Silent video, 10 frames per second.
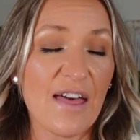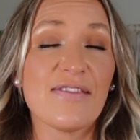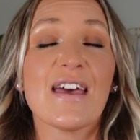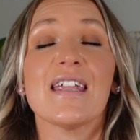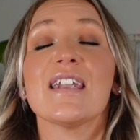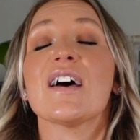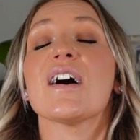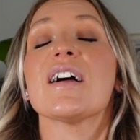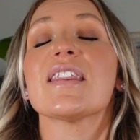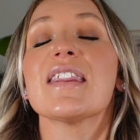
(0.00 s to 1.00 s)
And then
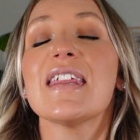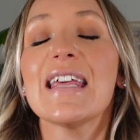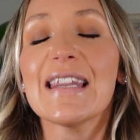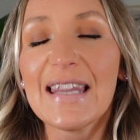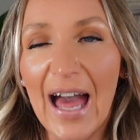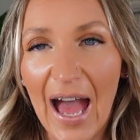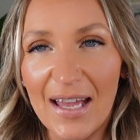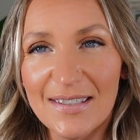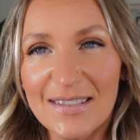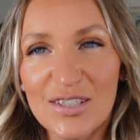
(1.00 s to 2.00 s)
the
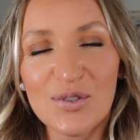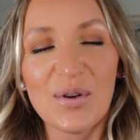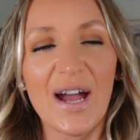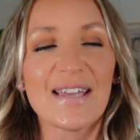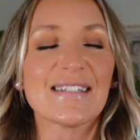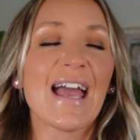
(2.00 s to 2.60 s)
last, you guys,